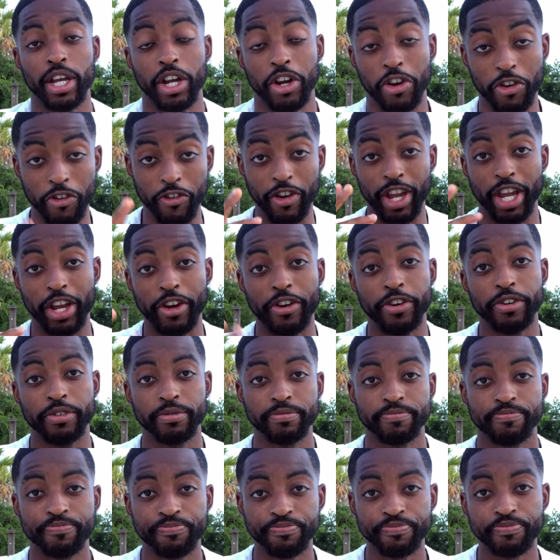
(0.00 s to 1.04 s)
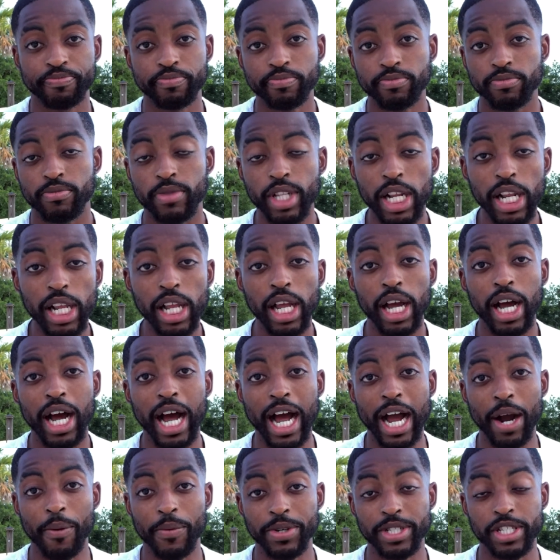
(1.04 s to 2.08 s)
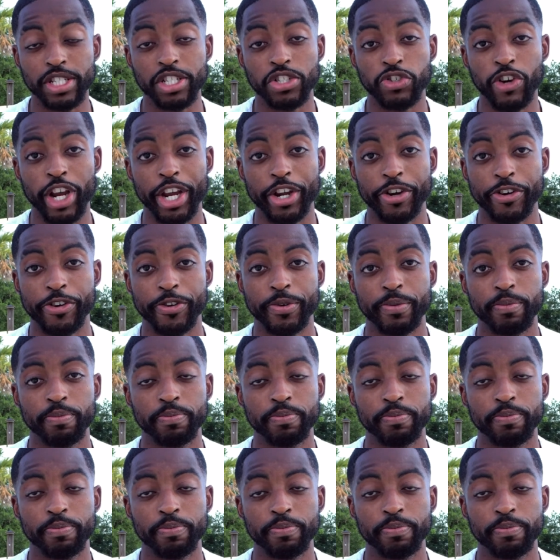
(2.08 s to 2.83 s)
career, I was a striker.